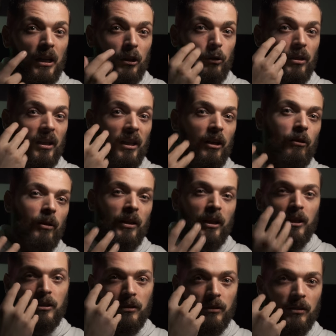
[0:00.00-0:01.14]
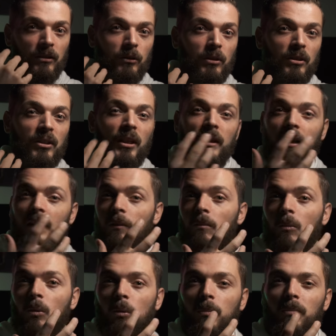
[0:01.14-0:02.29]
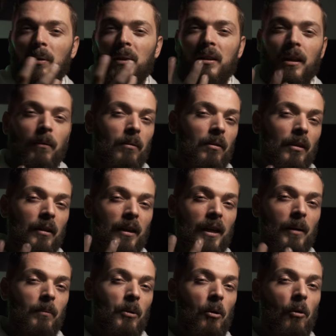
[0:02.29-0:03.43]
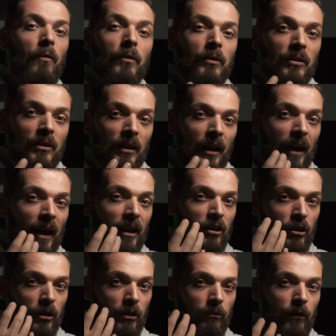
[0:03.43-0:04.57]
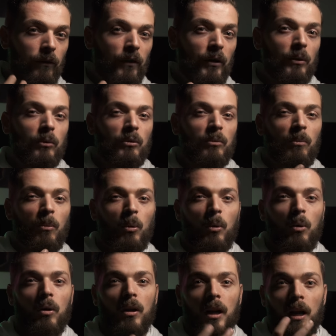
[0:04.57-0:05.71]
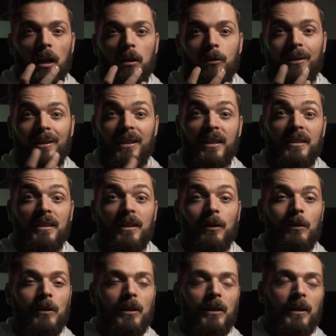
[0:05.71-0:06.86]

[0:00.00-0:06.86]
You can get gradations in your skin, and the more bit depth that the camera offers, it actually reveals more color and detail.